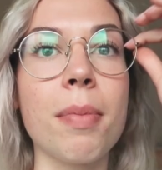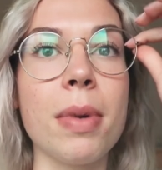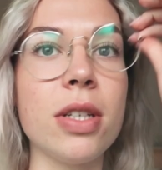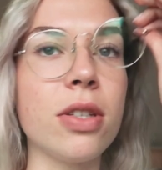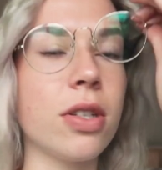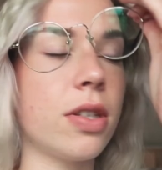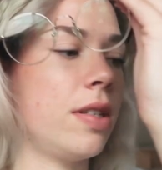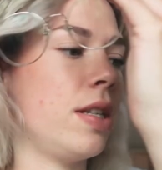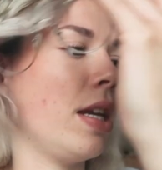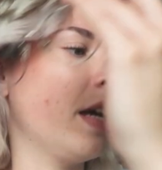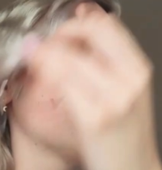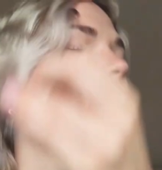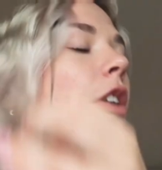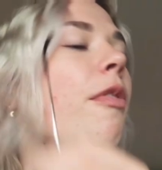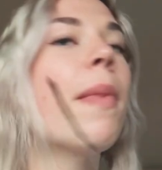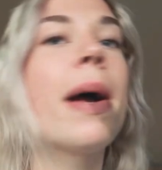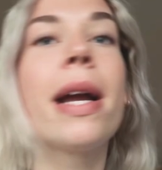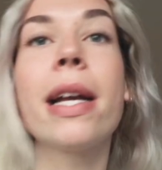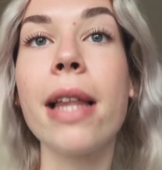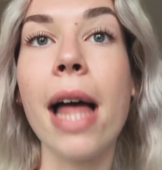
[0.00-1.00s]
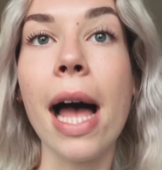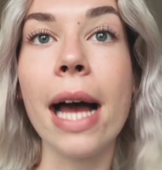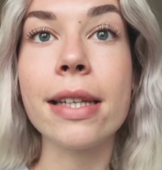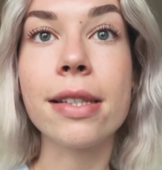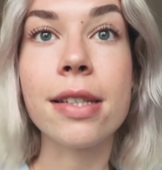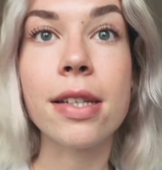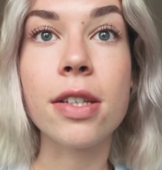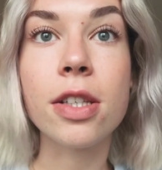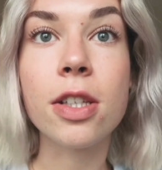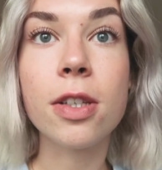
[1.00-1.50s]
Let me just take off my
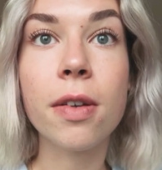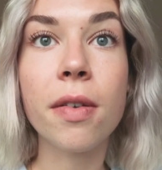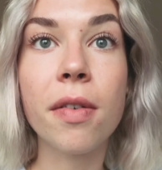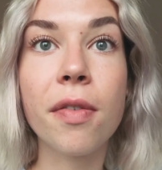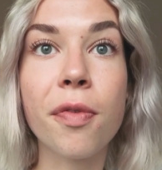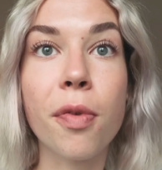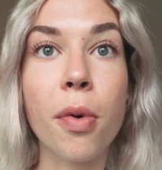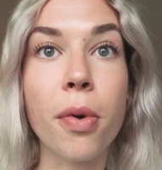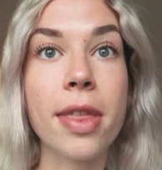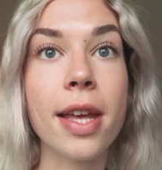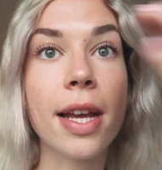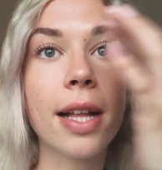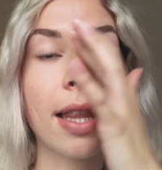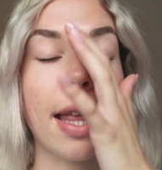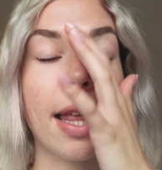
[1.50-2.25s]
glasses for the